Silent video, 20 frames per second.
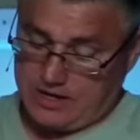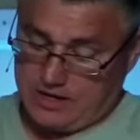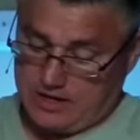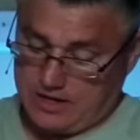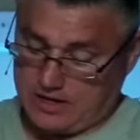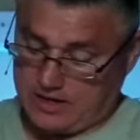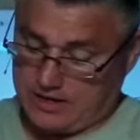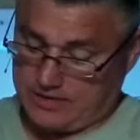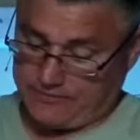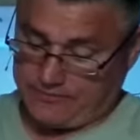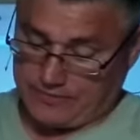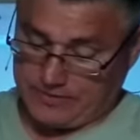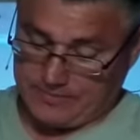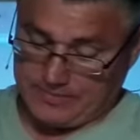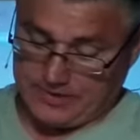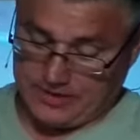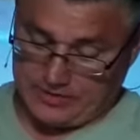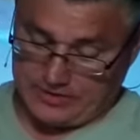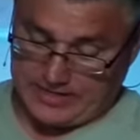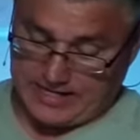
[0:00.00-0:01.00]
uh, from
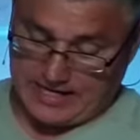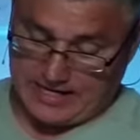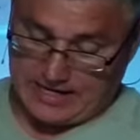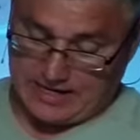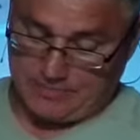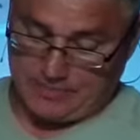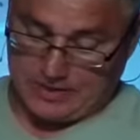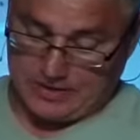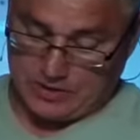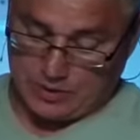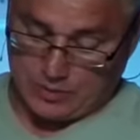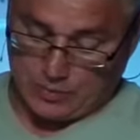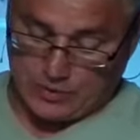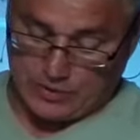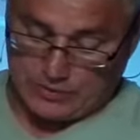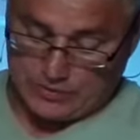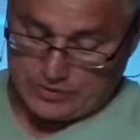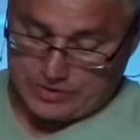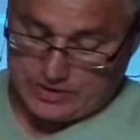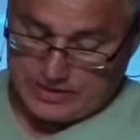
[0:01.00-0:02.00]
their camp in the
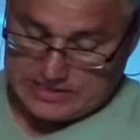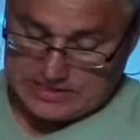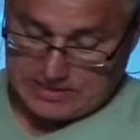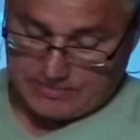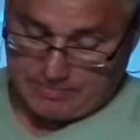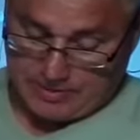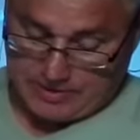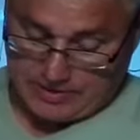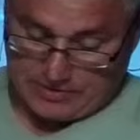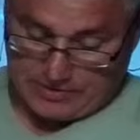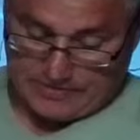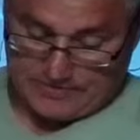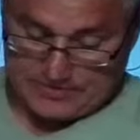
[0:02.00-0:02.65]
wilderness of Paran.